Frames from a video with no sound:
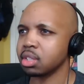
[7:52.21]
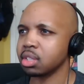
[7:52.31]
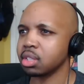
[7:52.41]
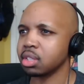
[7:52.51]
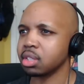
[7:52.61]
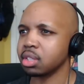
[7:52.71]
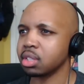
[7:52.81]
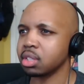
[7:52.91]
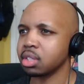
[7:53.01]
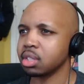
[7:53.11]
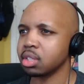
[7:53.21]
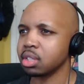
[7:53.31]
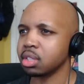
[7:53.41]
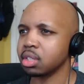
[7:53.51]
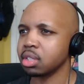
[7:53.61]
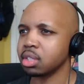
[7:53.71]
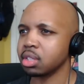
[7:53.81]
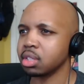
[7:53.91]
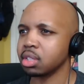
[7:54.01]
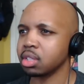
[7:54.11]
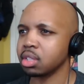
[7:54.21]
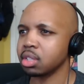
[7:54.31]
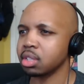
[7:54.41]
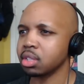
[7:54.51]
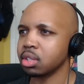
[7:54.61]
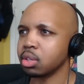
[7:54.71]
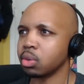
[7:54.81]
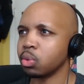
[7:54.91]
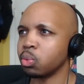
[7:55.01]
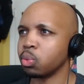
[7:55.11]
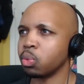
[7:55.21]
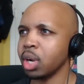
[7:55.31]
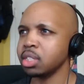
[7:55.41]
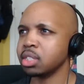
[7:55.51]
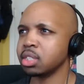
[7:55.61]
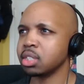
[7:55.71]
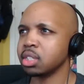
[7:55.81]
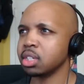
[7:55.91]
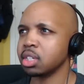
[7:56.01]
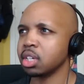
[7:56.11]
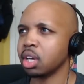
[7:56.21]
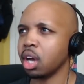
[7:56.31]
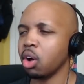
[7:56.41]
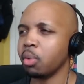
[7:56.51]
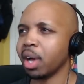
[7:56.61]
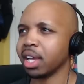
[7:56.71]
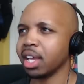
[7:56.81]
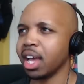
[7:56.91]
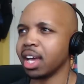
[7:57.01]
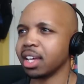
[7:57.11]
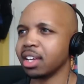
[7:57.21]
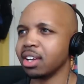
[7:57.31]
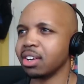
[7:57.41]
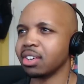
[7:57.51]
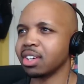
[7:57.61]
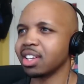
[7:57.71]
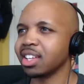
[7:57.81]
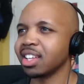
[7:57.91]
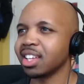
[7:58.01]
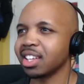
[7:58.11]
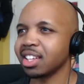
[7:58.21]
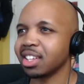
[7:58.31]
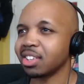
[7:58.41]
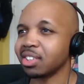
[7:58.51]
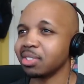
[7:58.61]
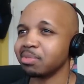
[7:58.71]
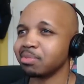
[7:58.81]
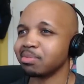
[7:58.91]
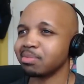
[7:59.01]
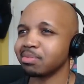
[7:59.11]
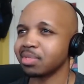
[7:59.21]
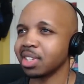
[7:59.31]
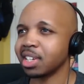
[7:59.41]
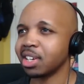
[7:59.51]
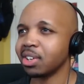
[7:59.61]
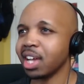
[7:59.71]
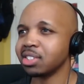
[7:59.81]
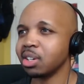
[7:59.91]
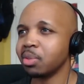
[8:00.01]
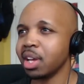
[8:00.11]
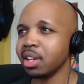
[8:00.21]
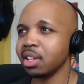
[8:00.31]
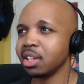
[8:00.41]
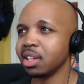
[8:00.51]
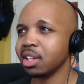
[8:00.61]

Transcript: people don't belong here anymore. What? Oh my God, Carol. Oh, Carol has her way,